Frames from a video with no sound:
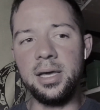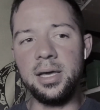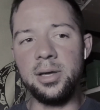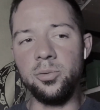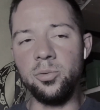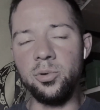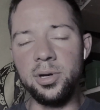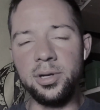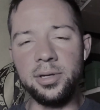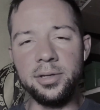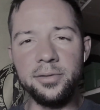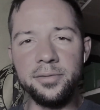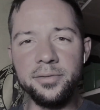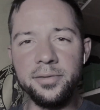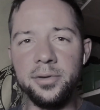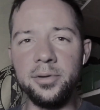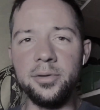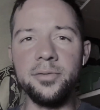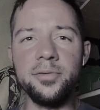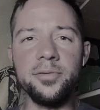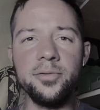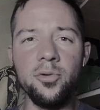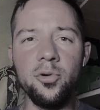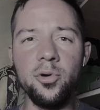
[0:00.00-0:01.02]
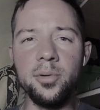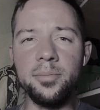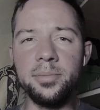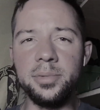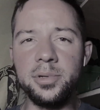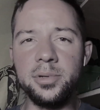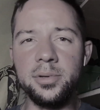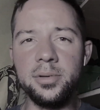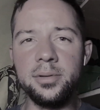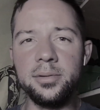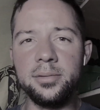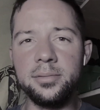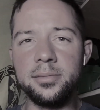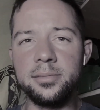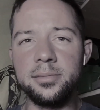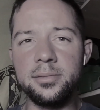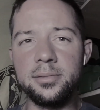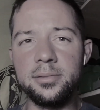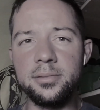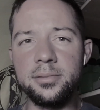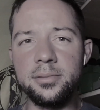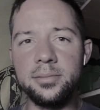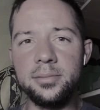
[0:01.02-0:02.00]
and wanting to feel informed
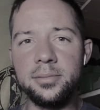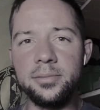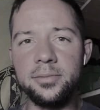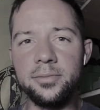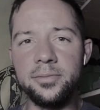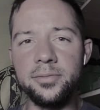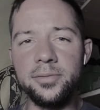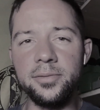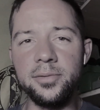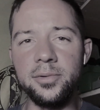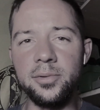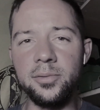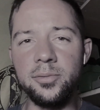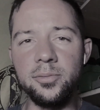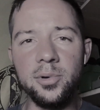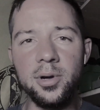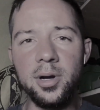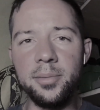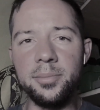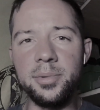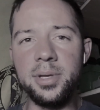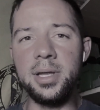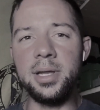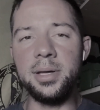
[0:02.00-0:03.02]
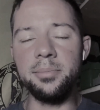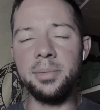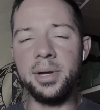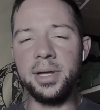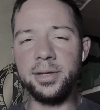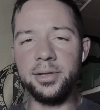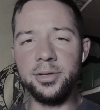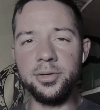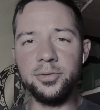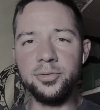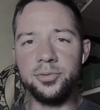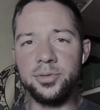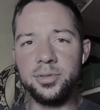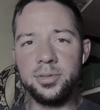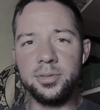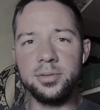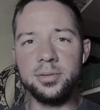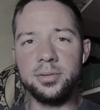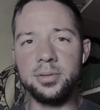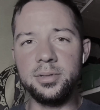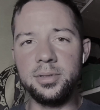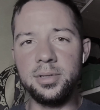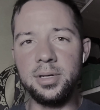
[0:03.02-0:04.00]
for where I'm getting my
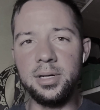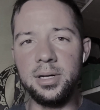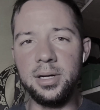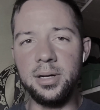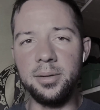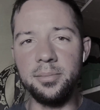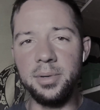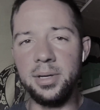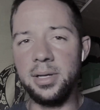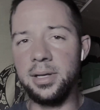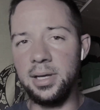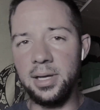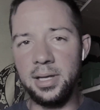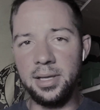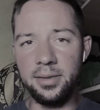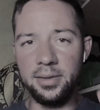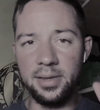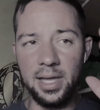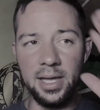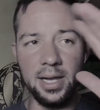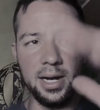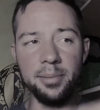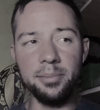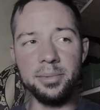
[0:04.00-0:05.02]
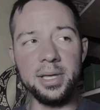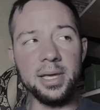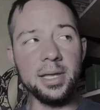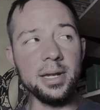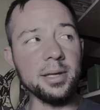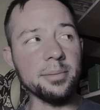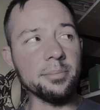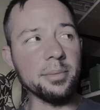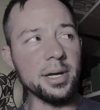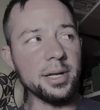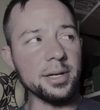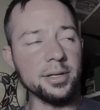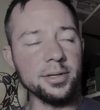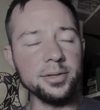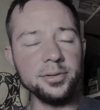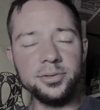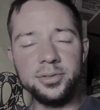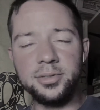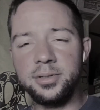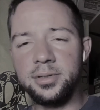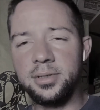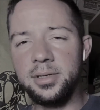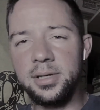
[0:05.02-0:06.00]
news, and that I'm getting my
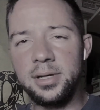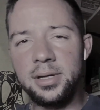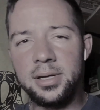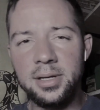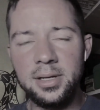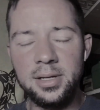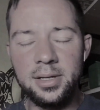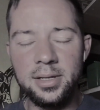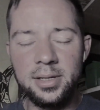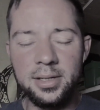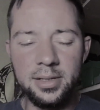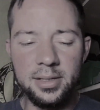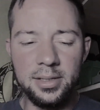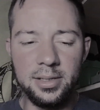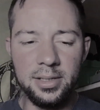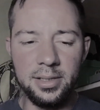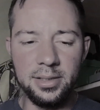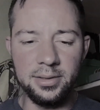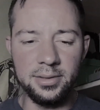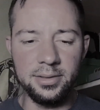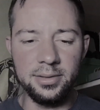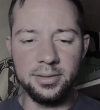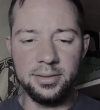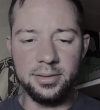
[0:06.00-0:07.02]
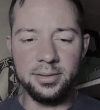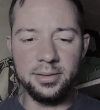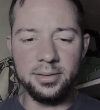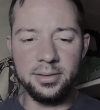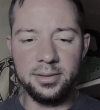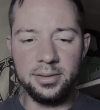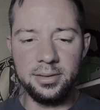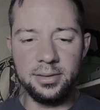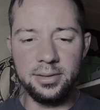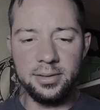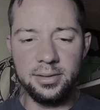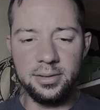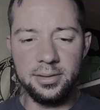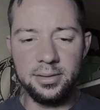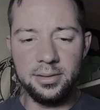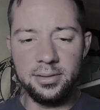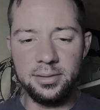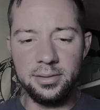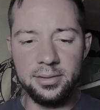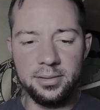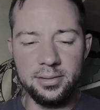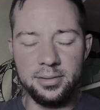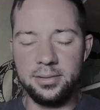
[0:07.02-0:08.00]
news, is
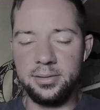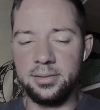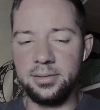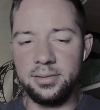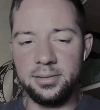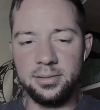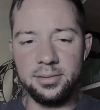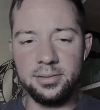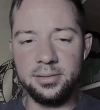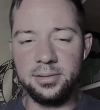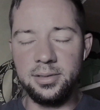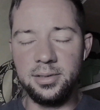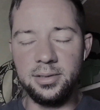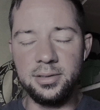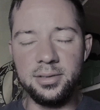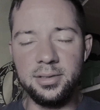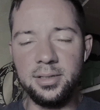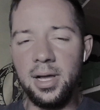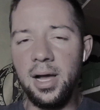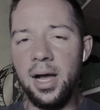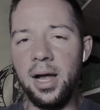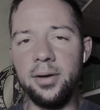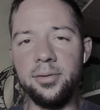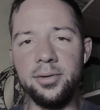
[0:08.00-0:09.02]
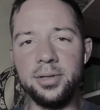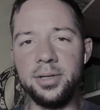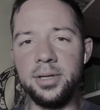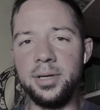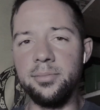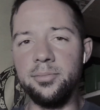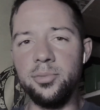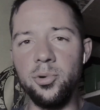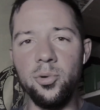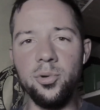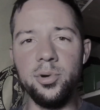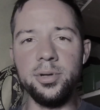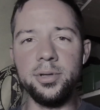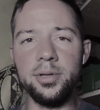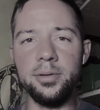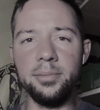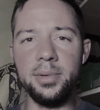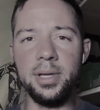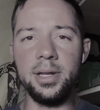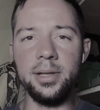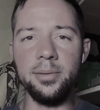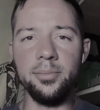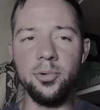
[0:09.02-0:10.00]
just not really important
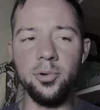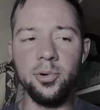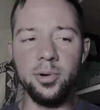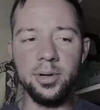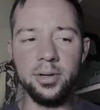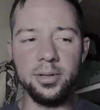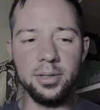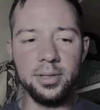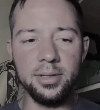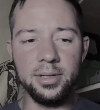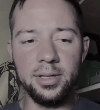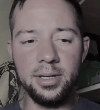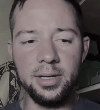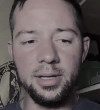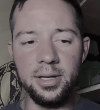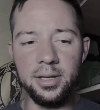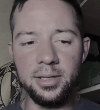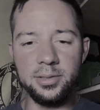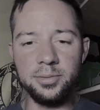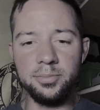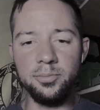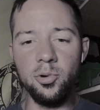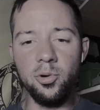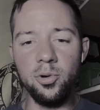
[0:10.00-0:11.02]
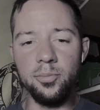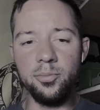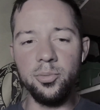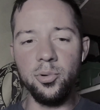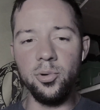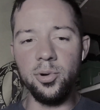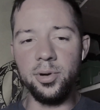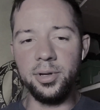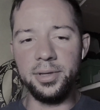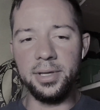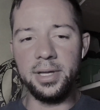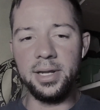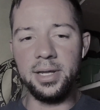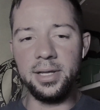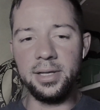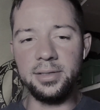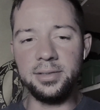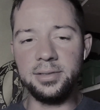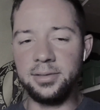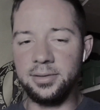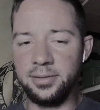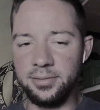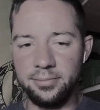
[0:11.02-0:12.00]
to me anymore. It's more important
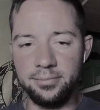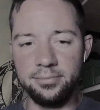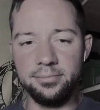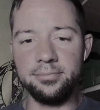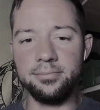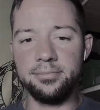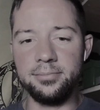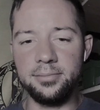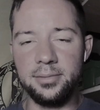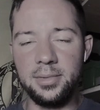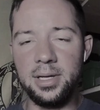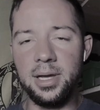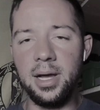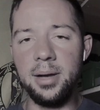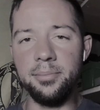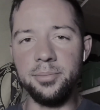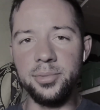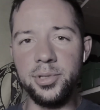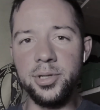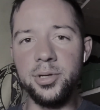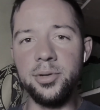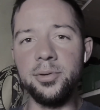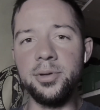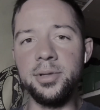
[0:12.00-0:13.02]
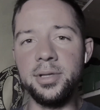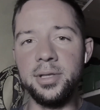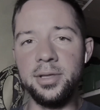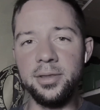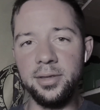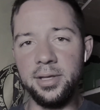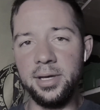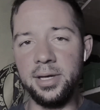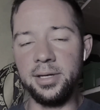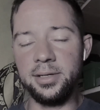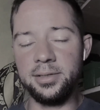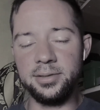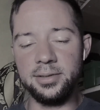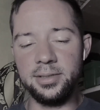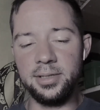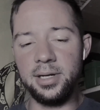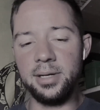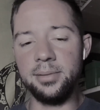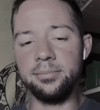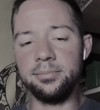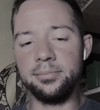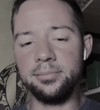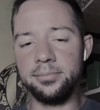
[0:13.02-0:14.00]
that I'm doing the things,
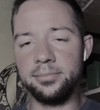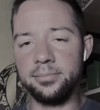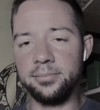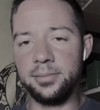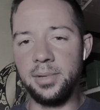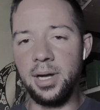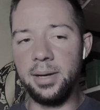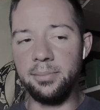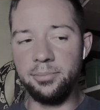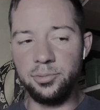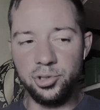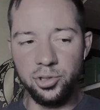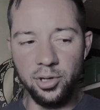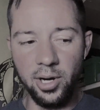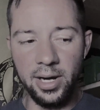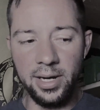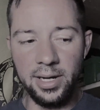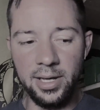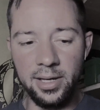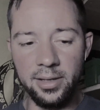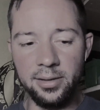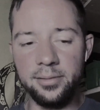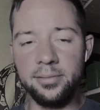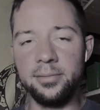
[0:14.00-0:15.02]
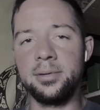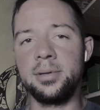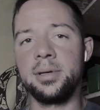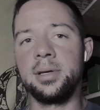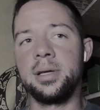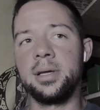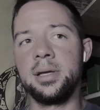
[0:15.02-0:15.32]
that I'm training,